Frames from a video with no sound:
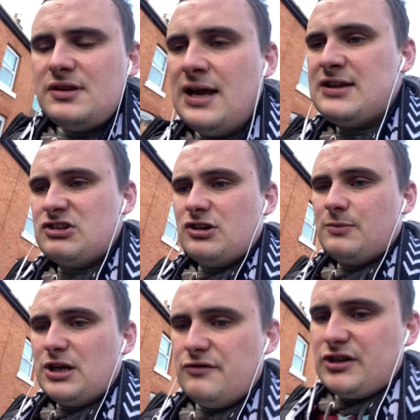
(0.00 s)
ended up
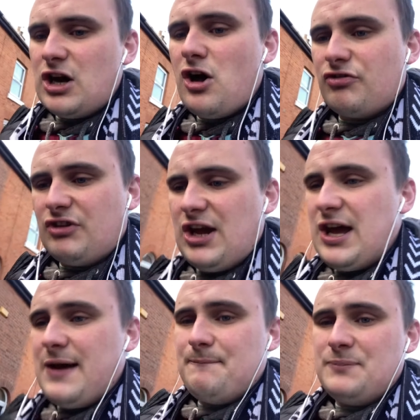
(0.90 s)
moving on.
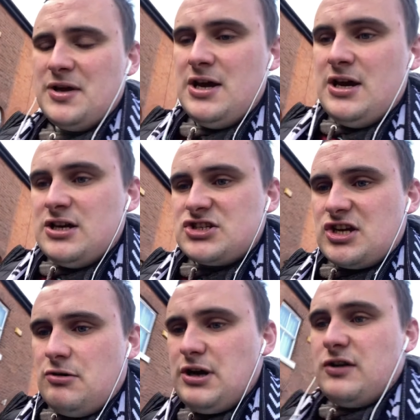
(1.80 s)
Um,
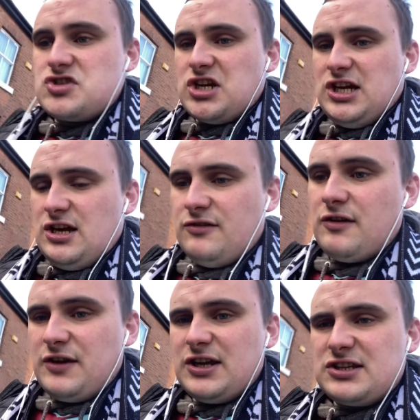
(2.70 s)
so uh, obviously, I
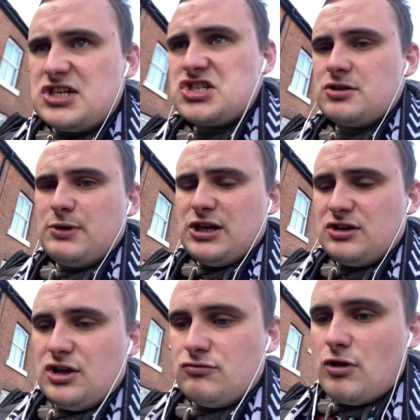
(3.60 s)
think this summer
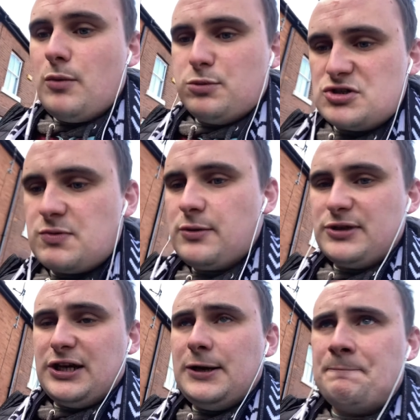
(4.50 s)
the uh, Rob was
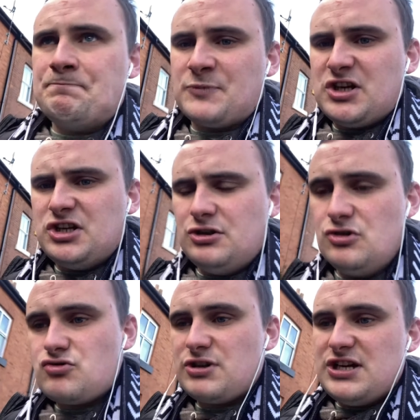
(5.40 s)
probably a
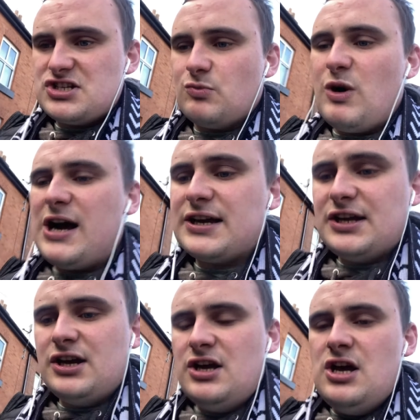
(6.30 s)
huge reason why
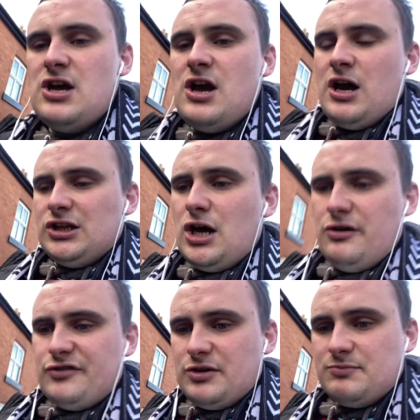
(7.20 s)
a lot
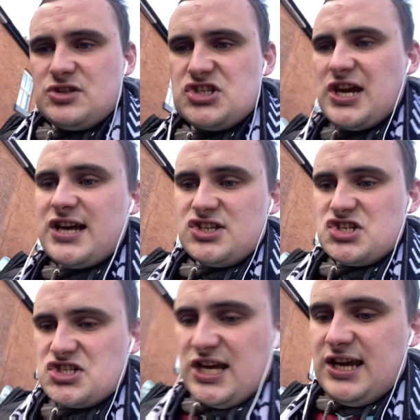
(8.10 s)
of them decided to
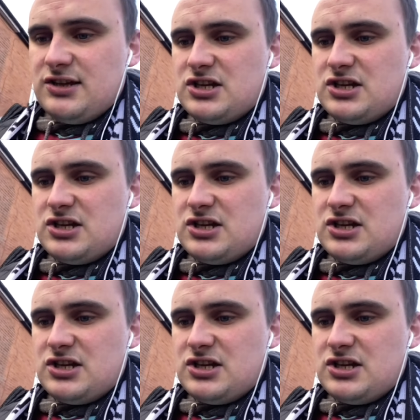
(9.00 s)
stay.